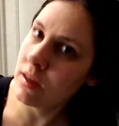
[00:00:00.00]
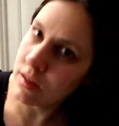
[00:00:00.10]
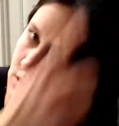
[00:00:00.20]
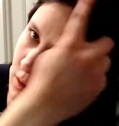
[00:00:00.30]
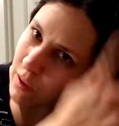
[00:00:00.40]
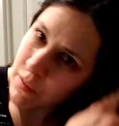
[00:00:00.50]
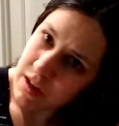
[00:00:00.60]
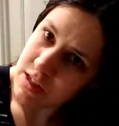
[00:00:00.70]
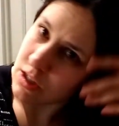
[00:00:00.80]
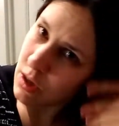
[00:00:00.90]
So I
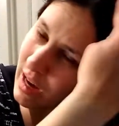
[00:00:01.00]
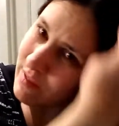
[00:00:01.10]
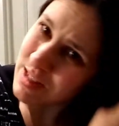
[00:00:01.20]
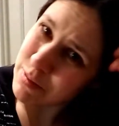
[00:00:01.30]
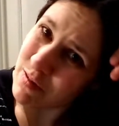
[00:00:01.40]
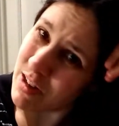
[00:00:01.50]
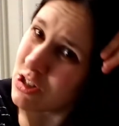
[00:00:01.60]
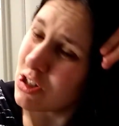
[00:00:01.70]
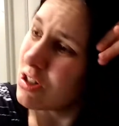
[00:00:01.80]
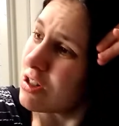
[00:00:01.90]
wanted to go have some
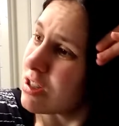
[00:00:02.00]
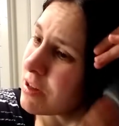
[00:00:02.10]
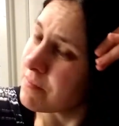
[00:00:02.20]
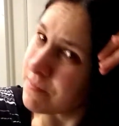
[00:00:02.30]
adventures